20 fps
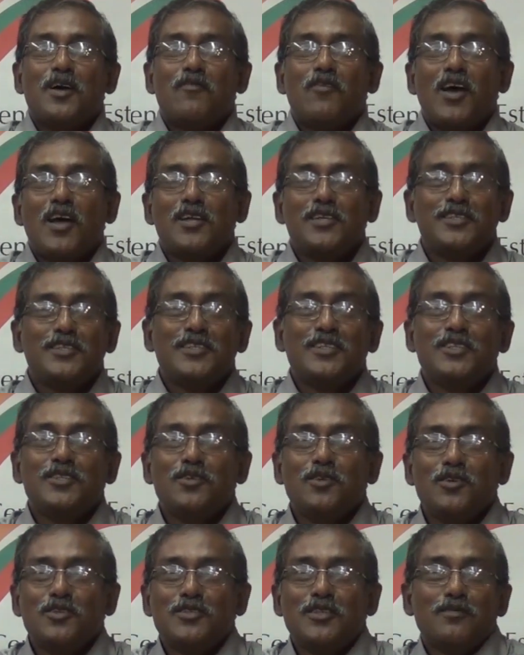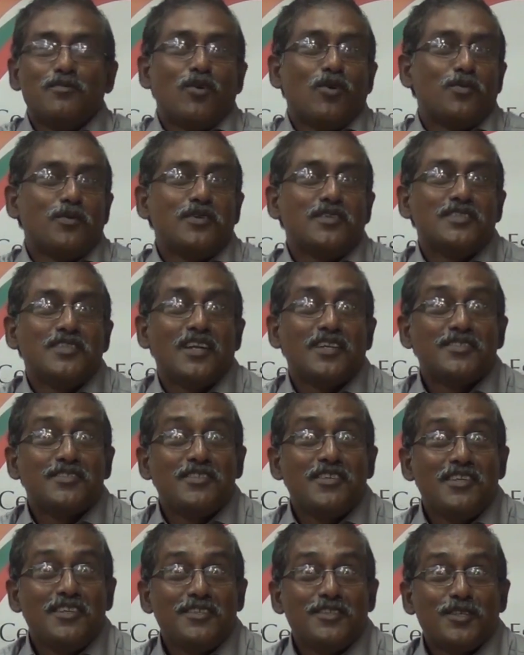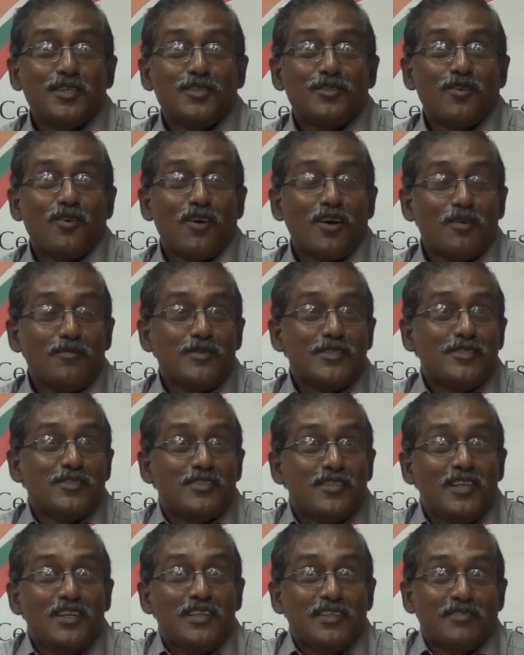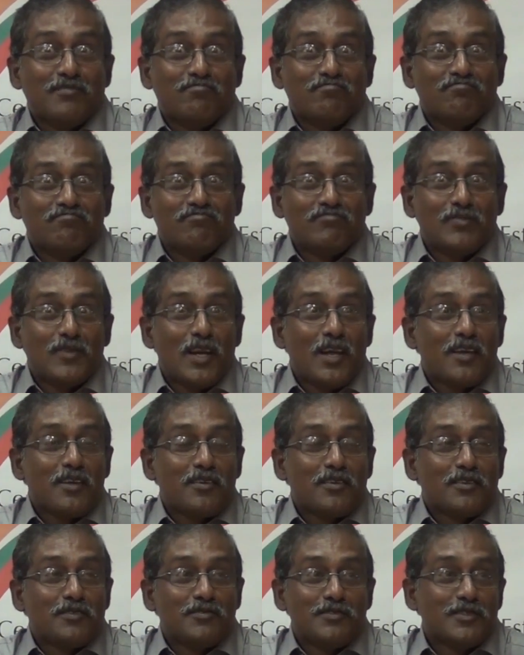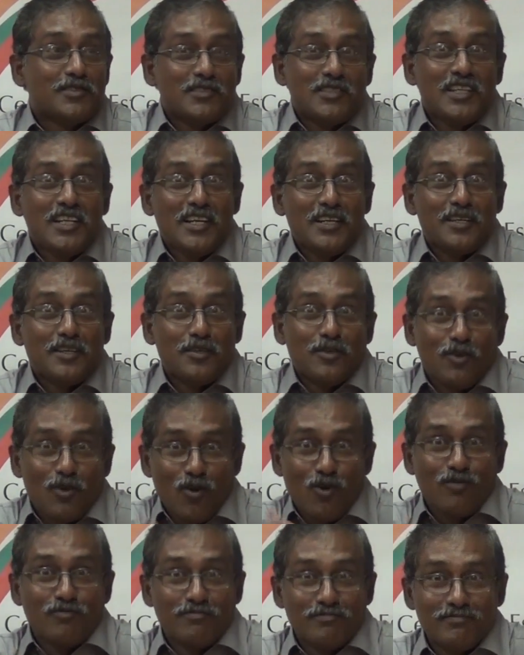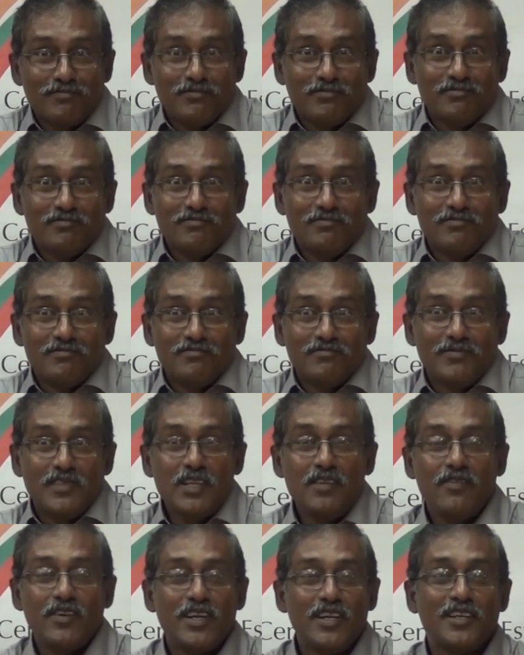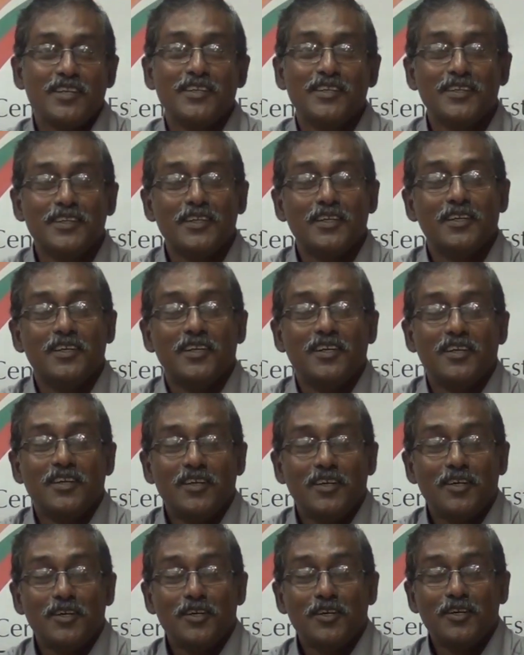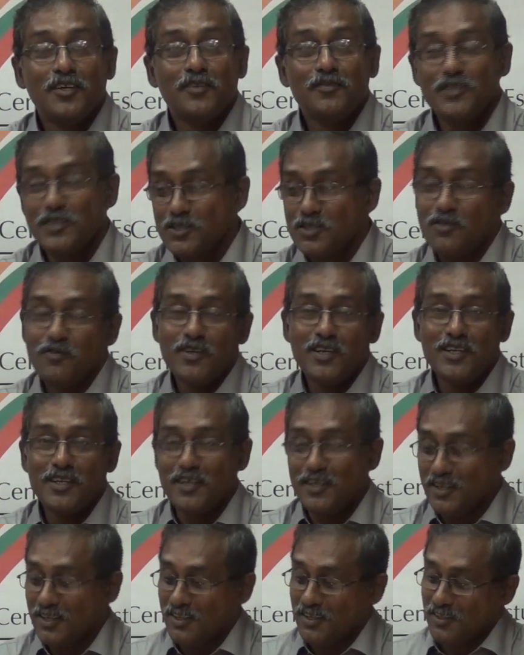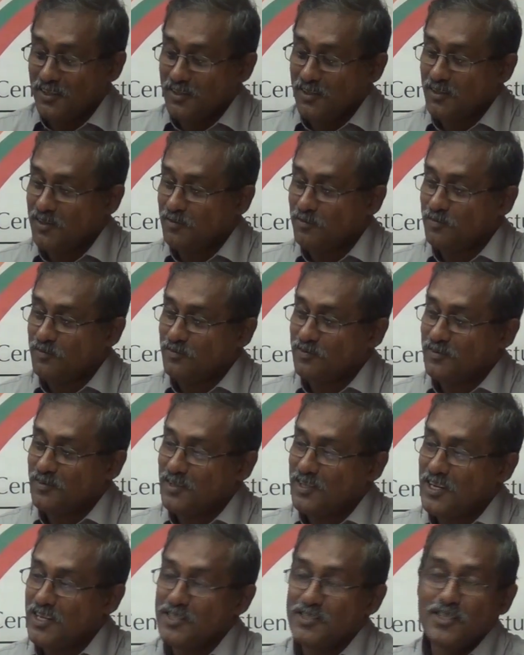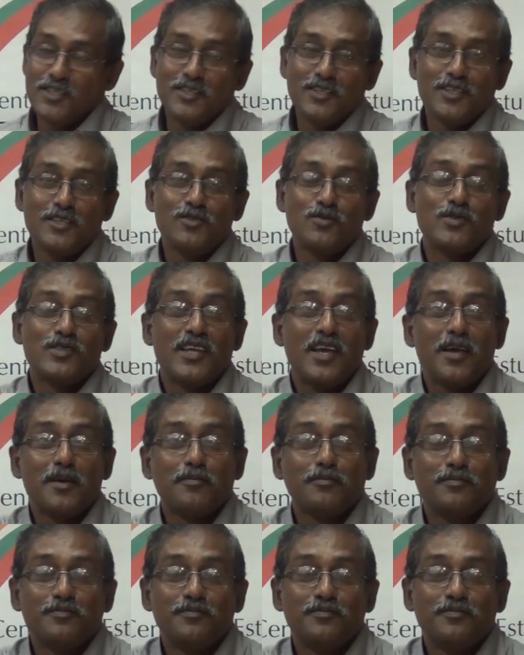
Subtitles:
Violating intellectual property is like stealing technology. Stealing, thievery, which is a very crazy thing to say.